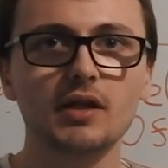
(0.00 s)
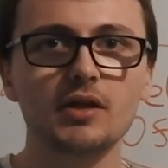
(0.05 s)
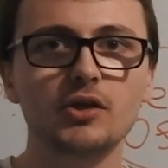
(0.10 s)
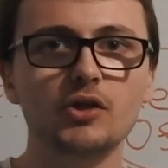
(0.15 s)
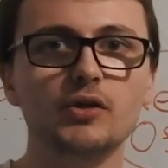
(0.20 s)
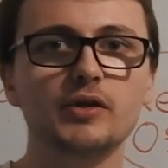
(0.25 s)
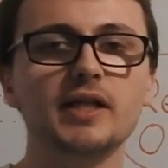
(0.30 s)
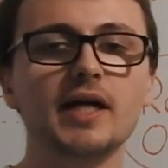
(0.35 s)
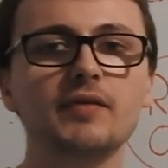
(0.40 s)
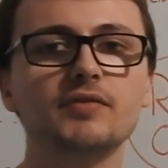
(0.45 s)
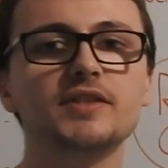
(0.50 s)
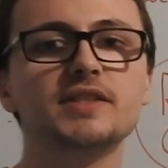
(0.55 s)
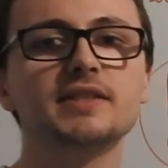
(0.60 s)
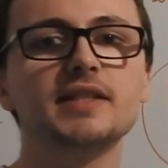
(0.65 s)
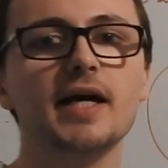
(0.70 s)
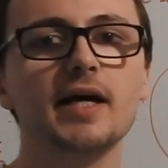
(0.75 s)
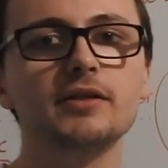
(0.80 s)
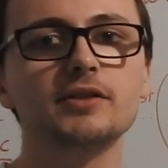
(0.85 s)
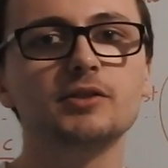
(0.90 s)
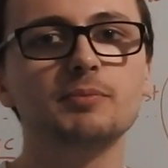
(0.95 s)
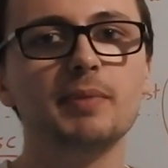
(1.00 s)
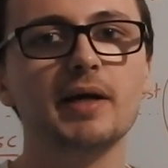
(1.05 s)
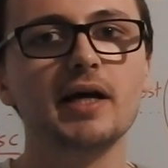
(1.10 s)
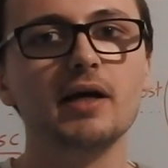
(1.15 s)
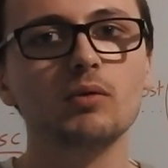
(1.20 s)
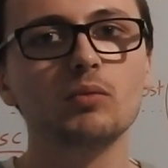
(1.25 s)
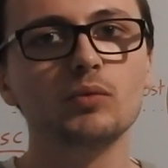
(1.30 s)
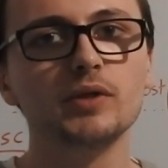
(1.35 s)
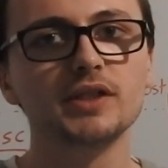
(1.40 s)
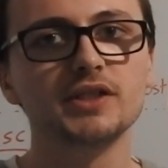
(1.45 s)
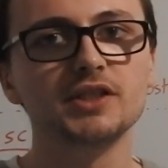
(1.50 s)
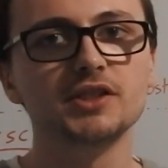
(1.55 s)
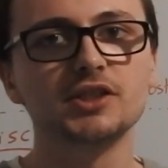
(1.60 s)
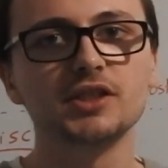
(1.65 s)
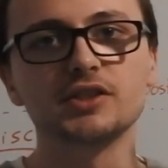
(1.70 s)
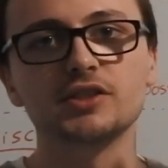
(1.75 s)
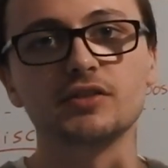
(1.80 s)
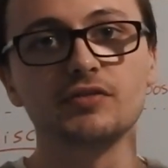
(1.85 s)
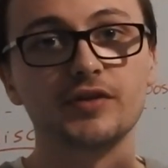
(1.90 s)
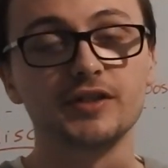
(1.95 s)
You can have the standard bet, which is
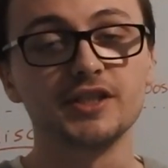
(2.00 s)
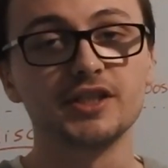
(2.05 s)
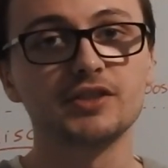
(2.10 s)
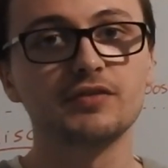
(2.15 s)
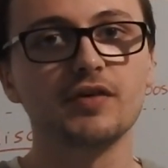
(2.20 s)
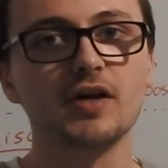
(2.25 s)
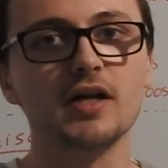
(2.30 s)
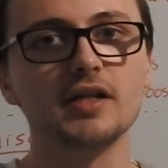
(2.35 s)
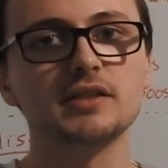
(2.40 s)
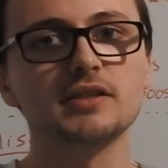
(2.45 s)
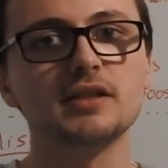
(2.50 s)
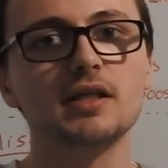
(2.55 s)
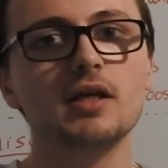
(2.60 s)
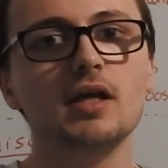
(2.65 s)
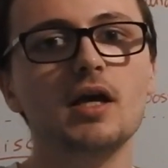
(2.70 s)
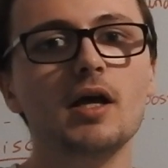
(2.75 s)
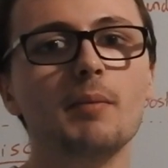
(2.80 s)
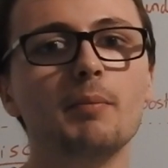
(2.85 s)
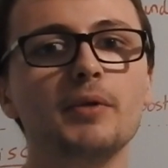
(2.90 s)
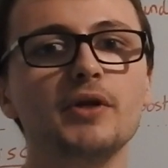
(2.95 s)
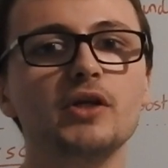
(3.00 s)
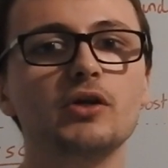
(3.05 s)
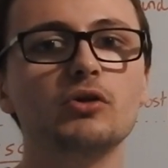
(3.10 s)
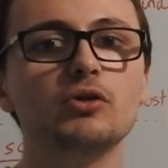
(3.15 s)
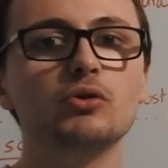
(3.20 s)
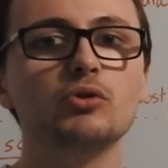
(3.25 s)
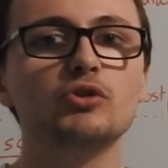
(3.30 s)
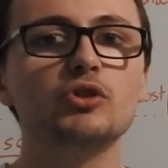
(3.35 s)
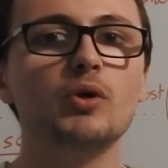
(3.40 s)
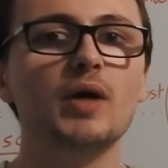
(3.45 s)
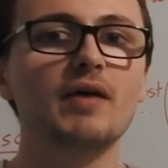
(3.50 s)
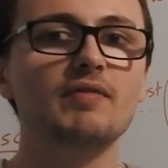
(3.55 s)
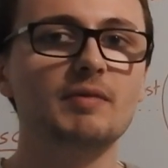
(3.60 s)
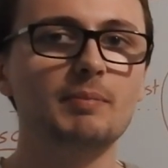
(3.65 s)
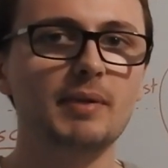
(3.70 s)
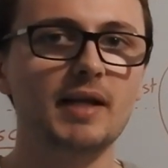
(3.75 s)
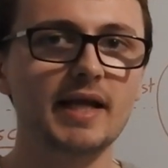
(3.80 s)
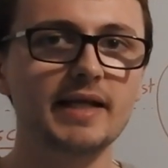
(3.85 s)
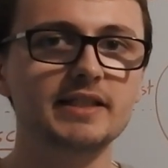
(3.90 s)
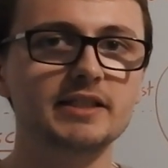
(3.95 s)
just to finish first, but you can also have a
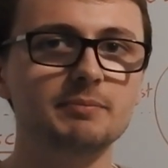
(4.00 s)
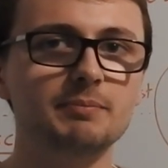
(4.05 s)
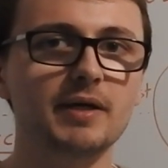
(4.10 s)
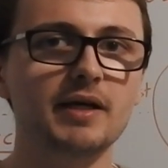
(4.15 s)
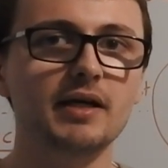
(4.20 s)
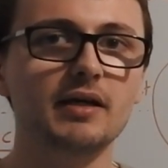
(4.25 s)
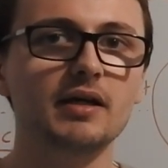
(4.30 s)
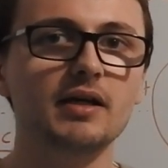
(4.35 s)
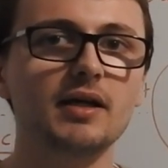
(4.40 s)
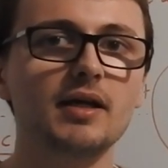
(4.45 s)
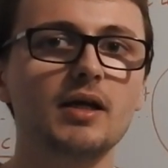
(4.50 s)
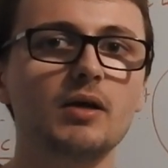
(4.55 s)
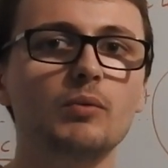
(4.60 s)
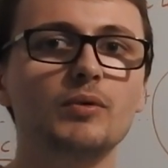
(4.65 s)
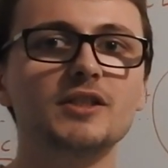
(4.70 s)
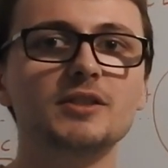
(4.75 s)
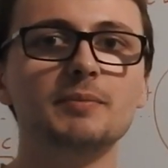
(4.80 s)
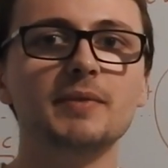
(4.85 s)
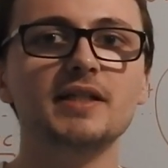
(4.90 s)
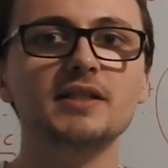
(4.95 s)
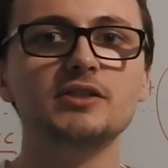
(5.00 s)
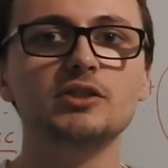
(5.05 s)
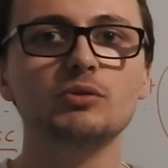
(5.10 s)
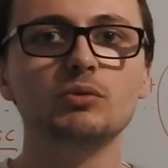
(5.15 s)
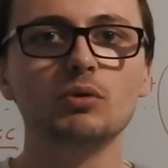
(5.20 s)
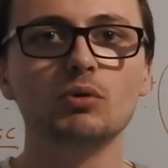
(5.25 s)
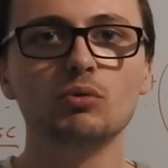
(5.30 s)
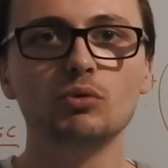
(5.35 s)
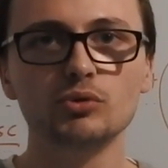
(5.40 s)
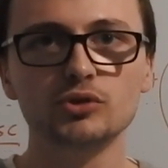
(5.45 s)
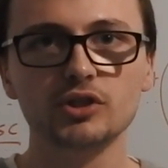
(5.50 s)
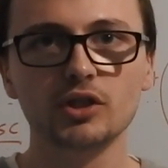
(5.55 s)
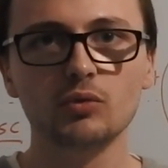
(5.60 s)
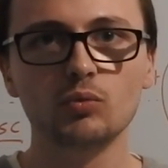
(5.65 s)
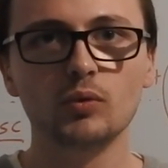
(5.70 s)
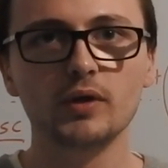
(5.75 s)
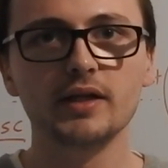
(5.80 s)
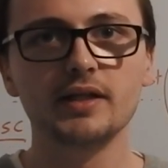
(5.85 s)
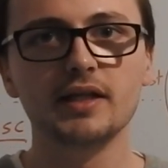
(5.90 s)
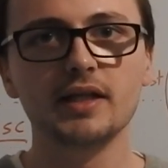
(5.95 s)
place bet, which means you will also
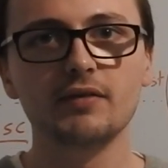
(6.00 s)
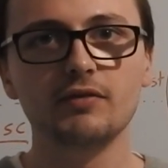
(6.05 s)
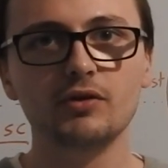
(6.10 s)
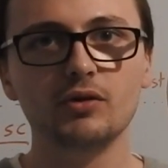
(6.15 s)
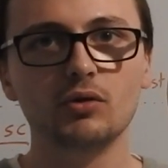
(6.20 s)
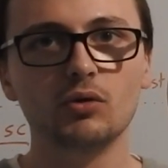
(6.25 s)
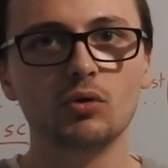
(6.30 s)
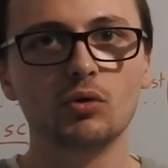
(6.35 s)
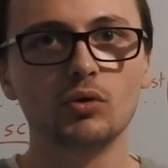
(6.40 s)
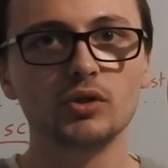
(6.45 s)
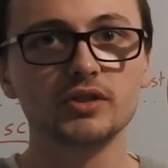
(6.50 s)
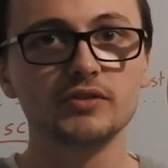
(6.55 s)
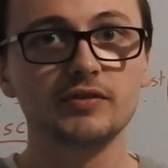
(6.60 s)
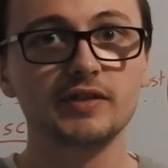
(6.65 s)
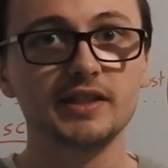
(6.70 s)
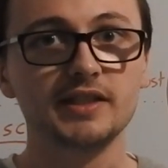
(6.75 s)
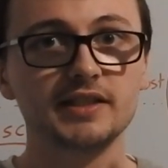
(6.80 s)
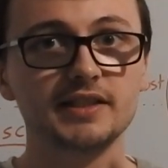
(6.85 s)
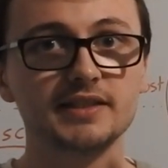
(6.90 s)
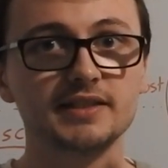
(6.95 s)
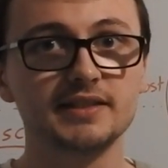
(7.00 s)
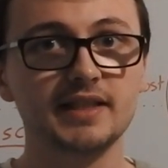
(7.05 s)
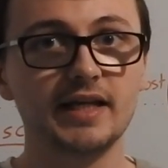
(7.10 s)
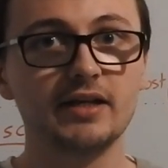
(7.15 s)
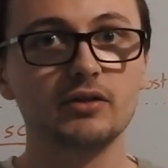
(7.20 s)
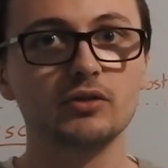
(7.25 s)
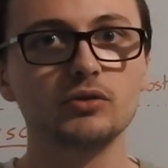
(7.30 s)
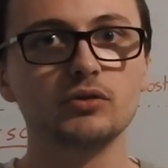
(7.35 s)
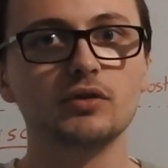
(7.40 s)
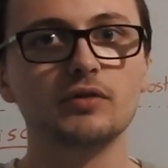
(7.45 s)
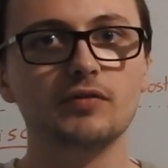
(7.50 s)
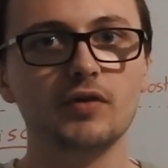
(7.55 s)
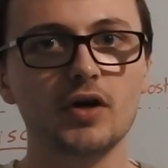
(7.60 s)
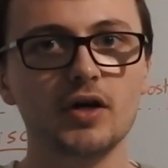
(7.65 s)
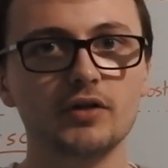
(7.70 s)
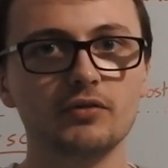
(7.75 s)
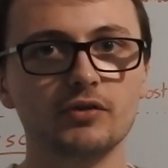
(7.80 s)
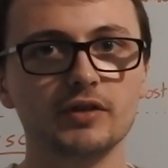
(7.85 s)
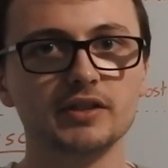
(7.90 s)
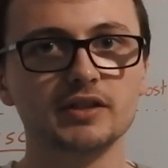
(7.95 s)
win if your horse finishes second or
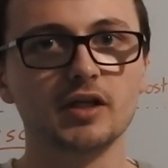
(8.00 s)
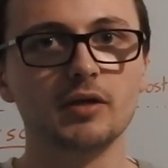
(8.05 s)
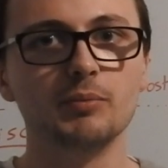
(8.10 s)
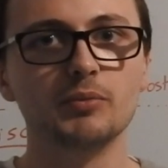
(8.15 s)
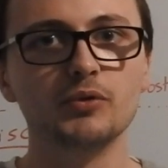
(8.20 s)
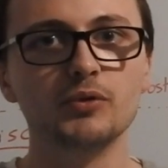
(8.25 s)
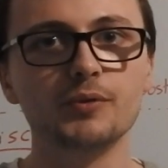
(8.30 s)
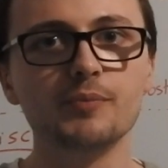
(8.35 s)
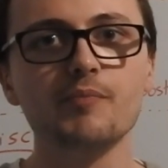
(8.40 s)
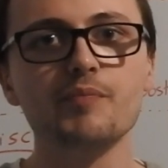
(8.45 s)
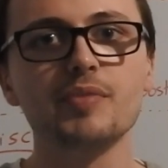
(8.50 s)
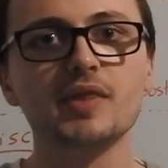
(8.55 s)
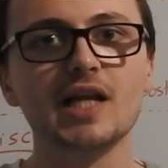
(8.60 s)
third, for example.